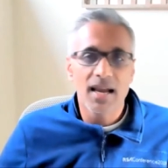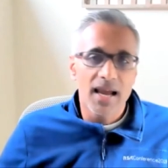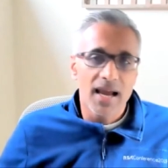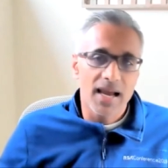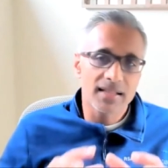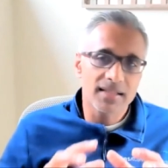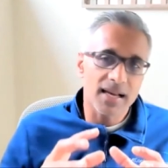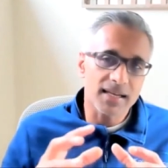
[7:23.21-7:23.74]

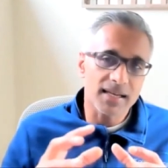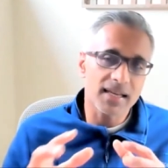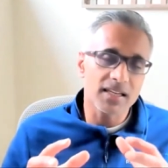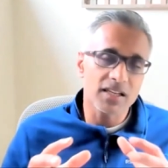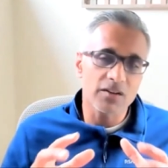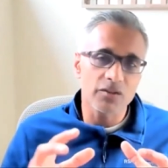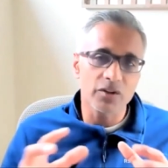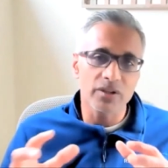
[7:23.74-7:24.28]
And that can
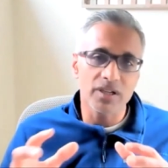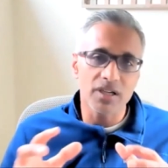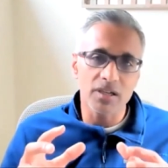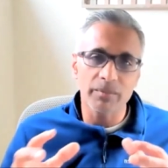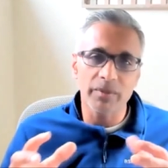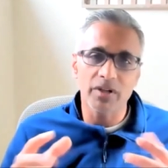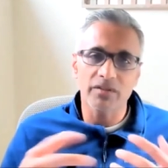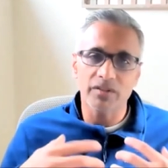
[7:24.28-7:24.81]
give you a
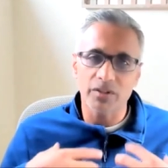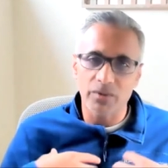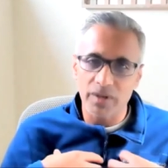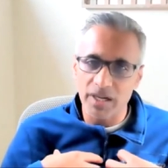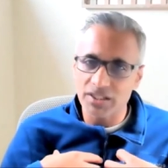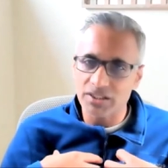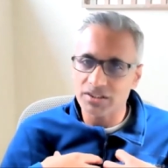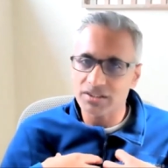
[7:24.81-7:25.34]
little bit of a
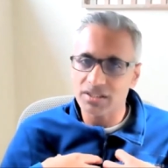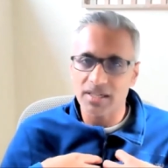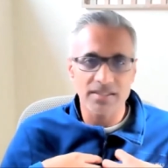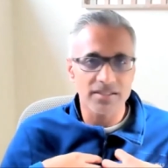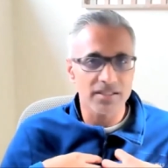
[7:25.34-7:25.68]
relationship.